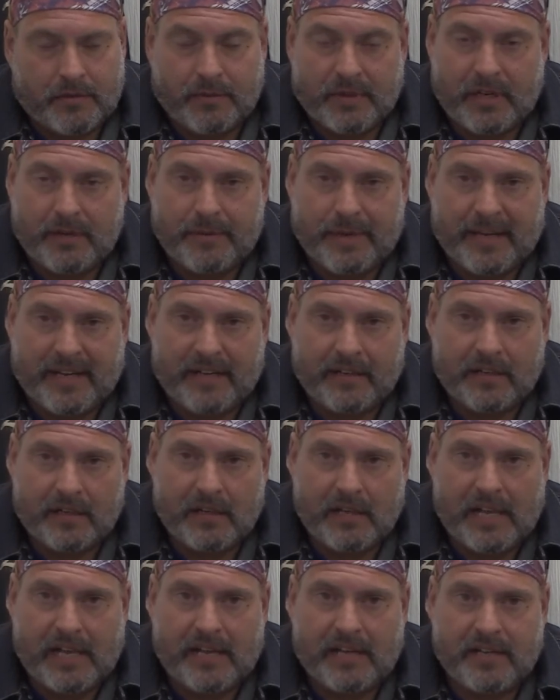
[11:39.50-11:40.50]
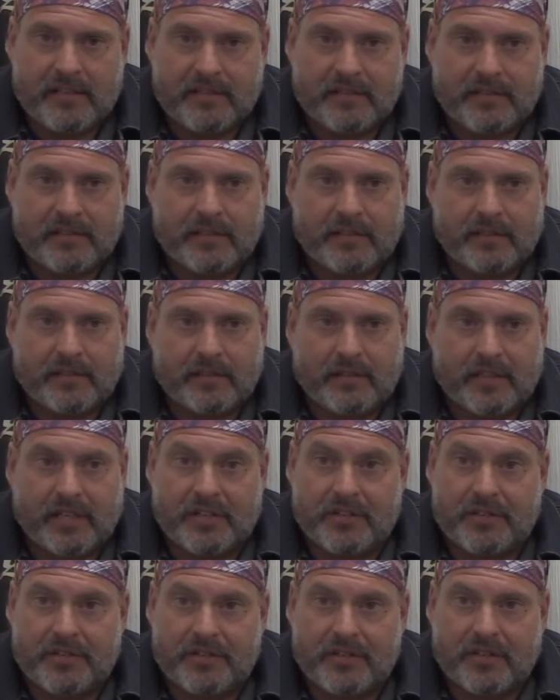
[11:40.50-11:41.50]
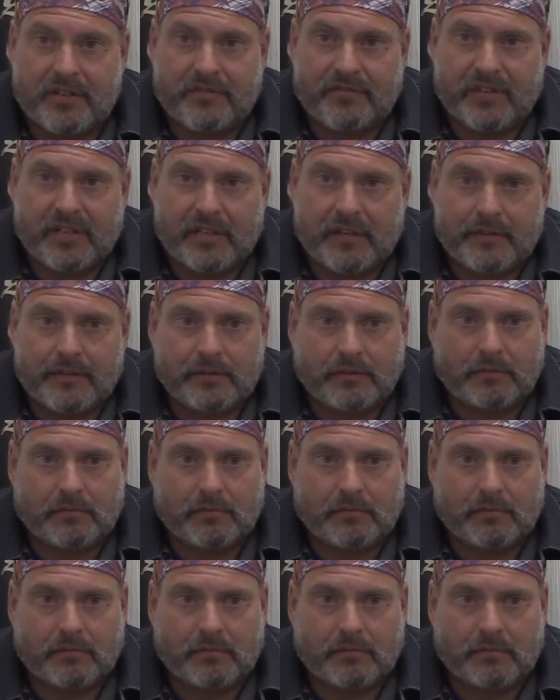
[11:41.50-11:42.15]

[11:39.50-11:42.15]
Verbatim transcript: we go back into class, and uh, you get your certificate.